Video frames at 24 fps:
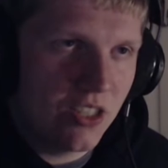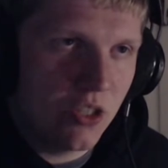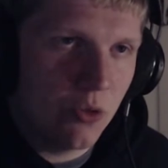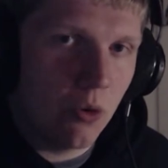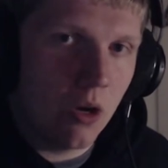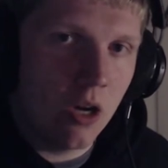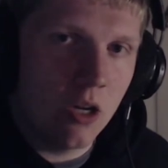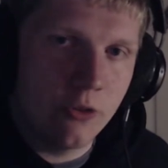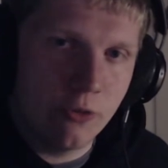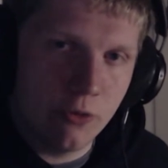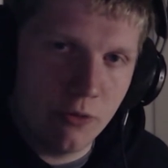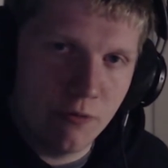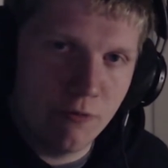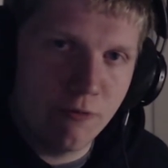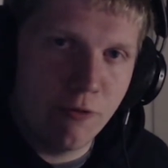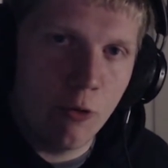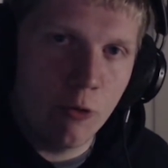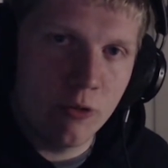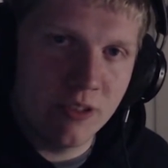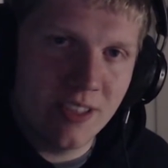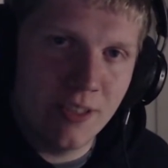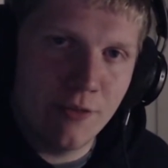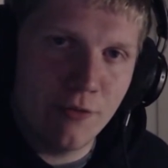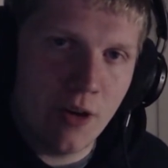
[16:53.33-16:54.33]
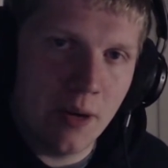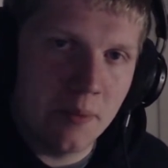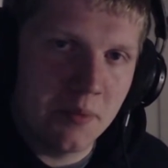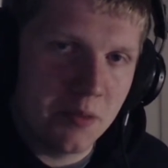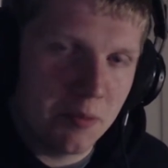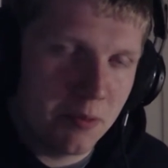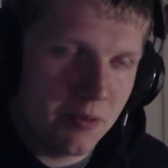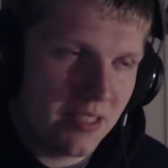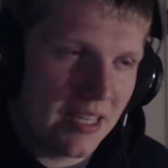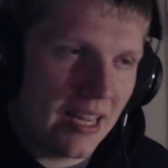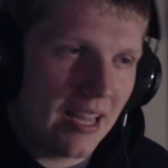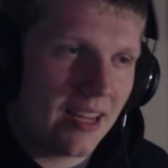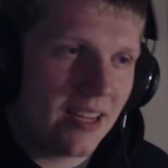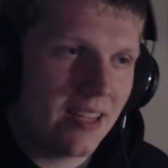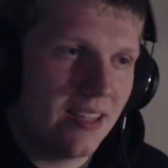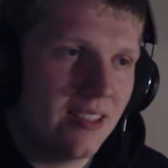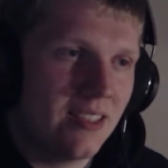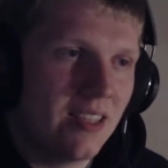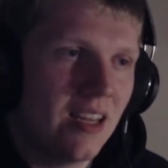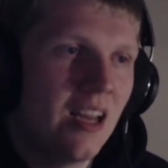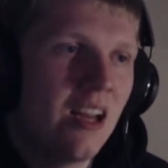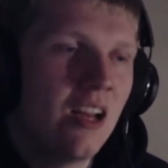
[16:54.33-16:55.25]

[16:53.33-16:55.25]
140 frames per second.